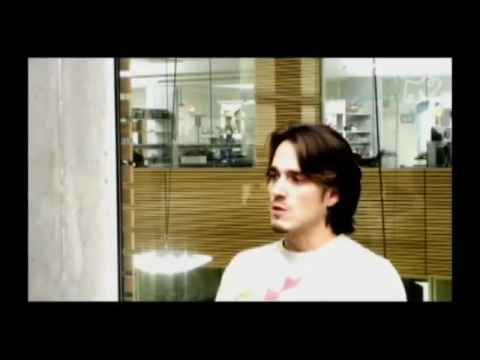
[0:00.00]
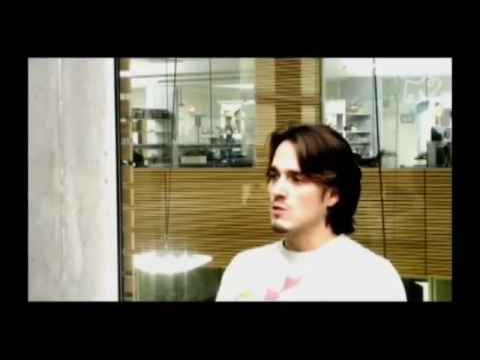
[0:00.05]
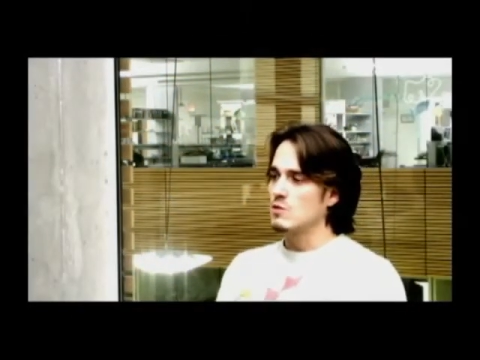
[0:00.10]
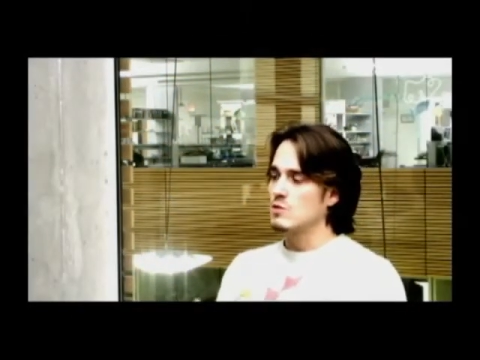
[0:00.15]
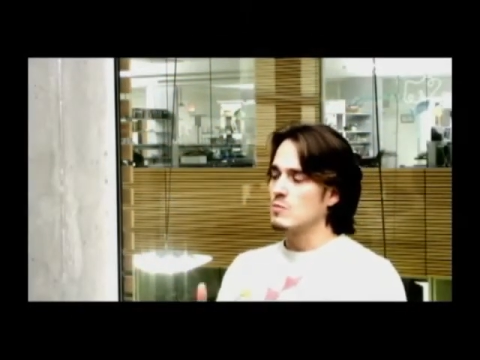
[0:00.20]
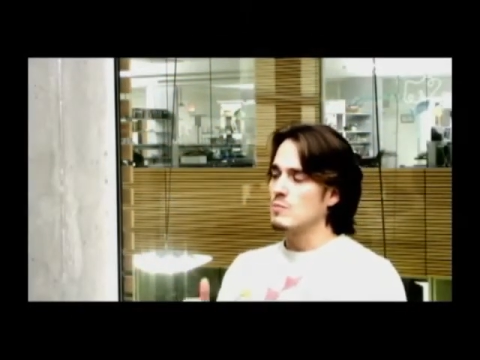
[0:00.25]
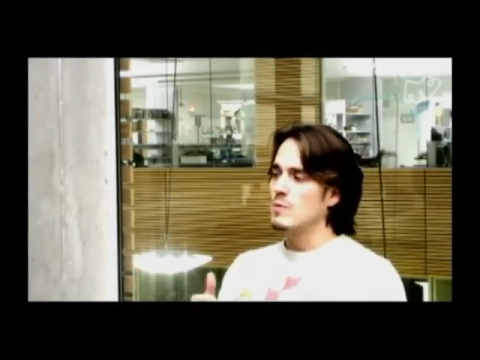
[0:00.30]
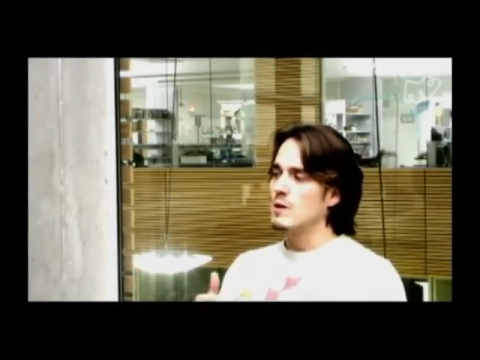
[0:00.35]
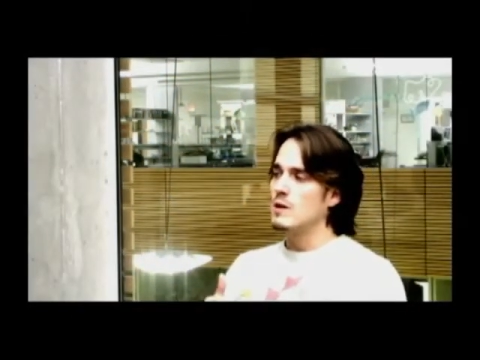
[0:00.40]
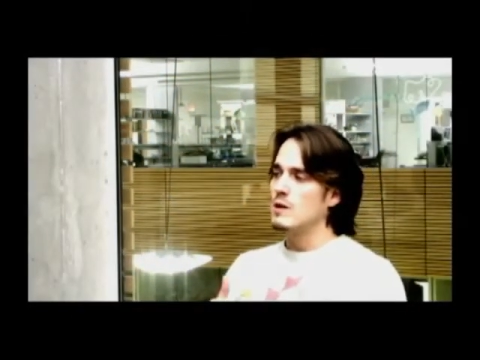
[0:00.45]

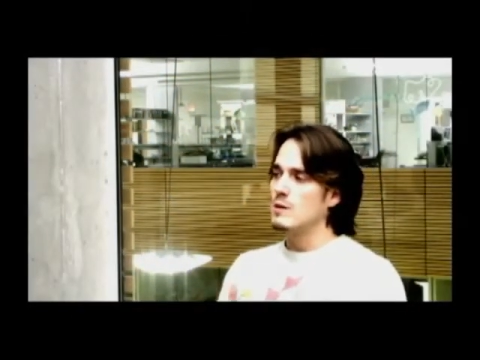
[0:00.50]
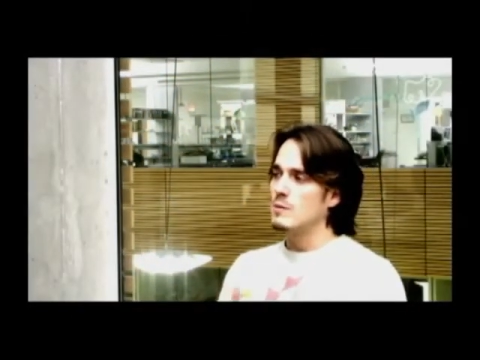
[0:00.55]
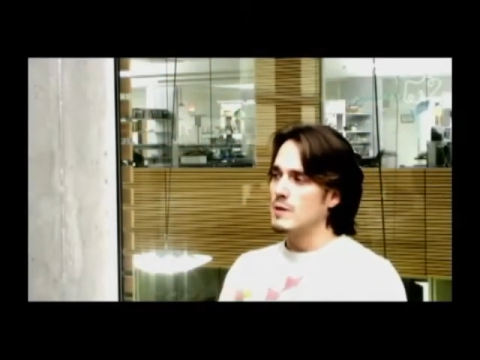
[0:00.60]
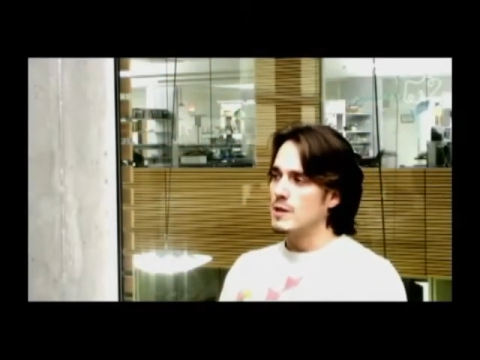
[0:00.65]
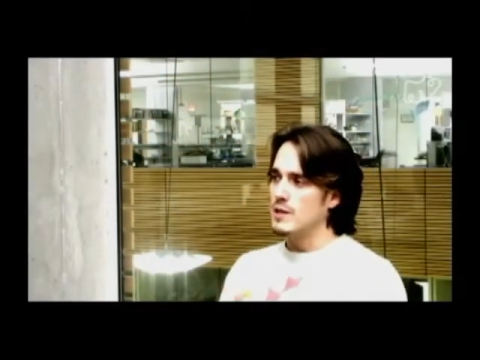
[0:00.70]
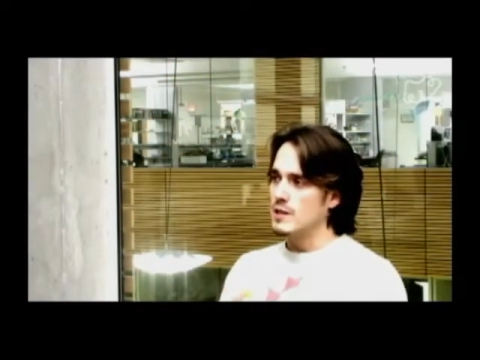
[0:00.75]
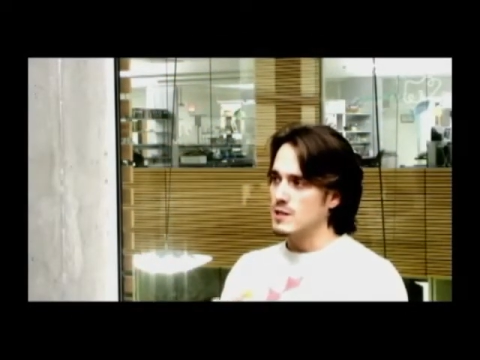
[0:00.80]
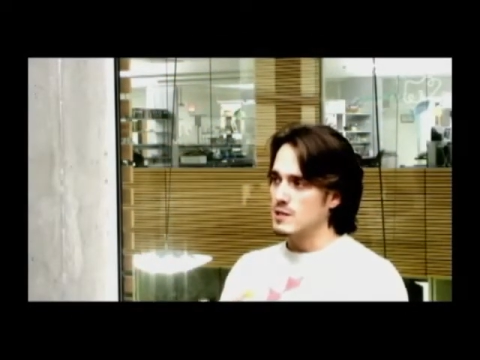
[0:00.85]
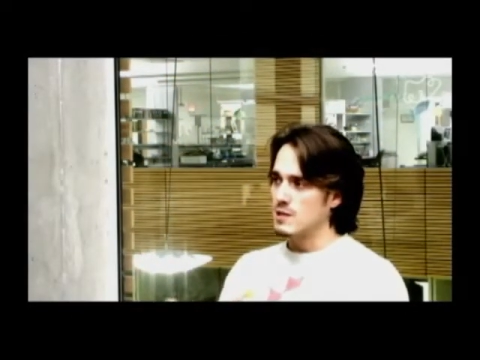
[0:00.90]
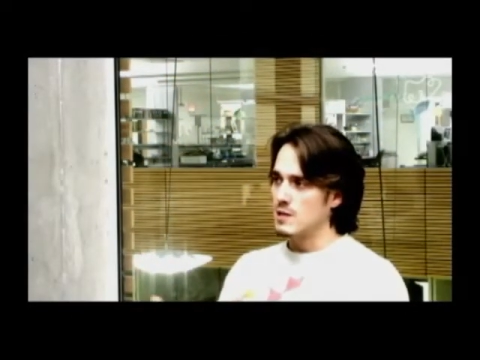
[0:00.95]
grows very,
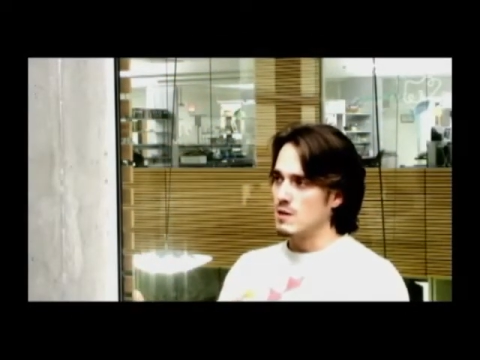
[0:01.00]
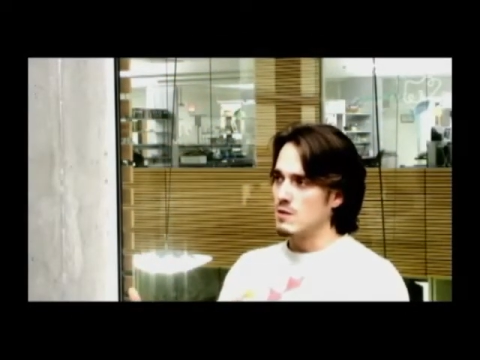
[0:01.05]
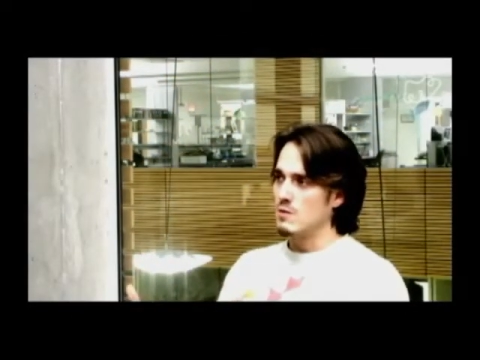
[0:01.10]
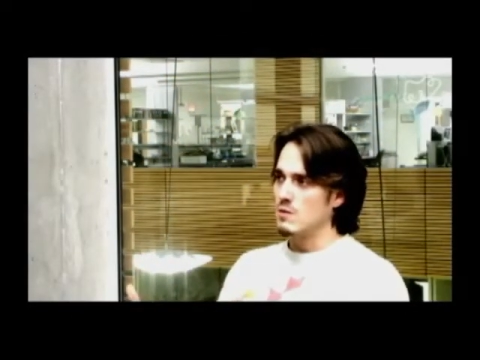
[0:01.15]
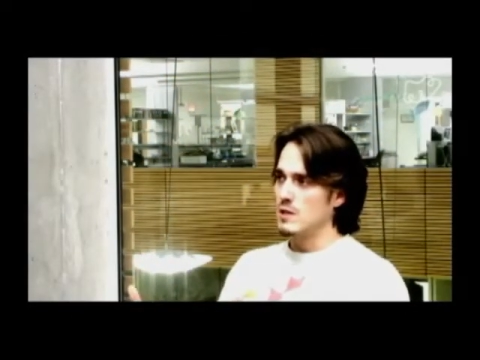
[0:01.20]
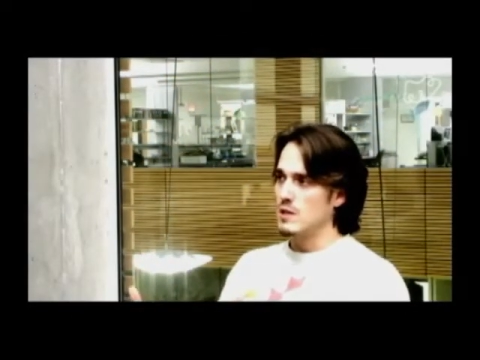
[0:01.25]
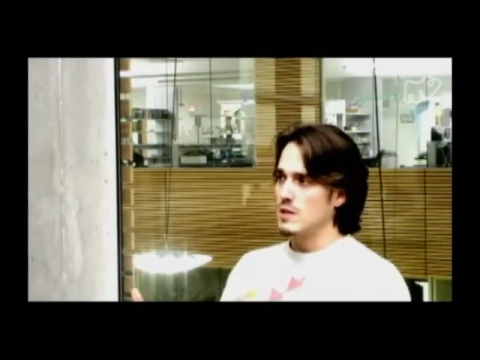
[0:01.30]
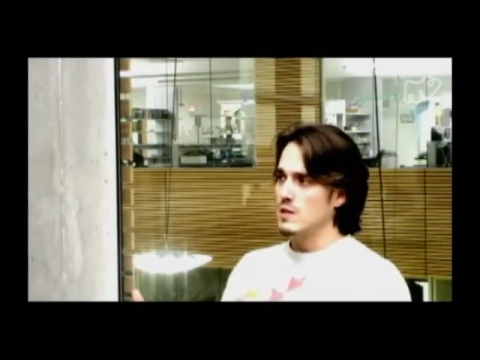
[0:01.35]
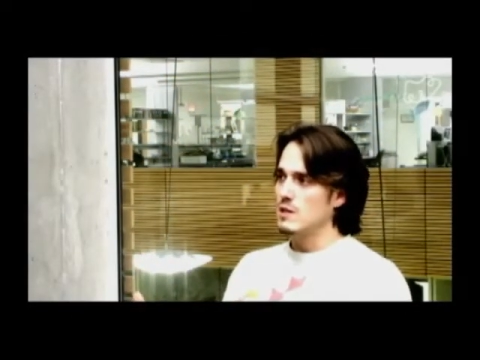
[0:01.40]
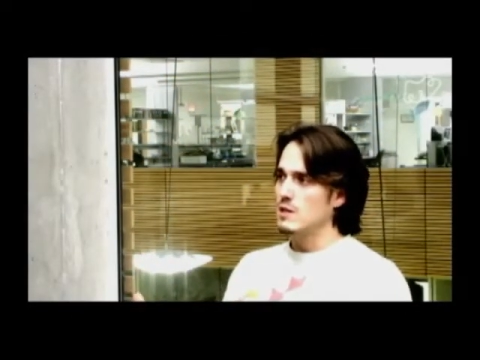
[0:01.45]
very
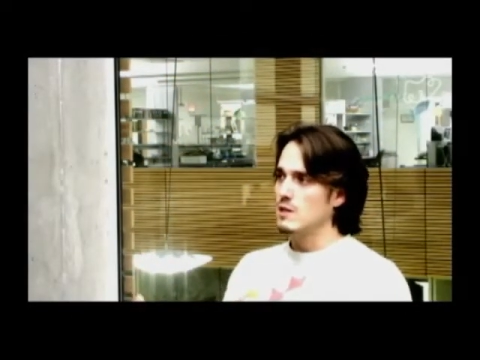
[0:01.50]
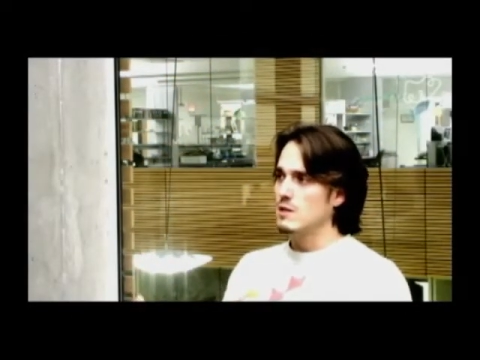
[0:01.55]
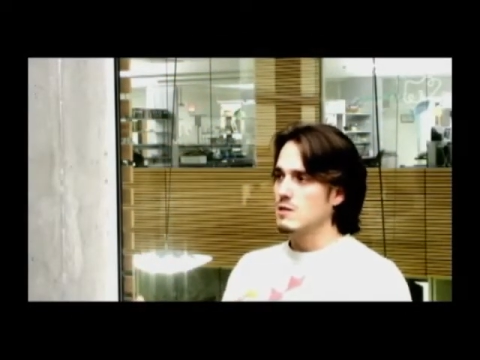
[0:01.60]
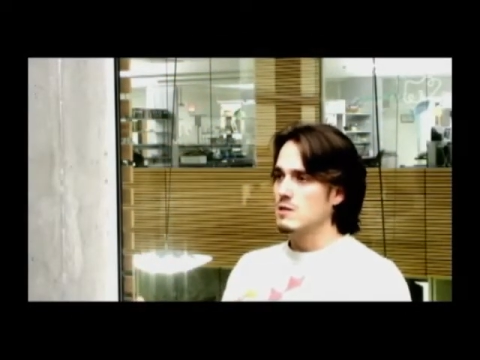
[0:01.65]
slowly.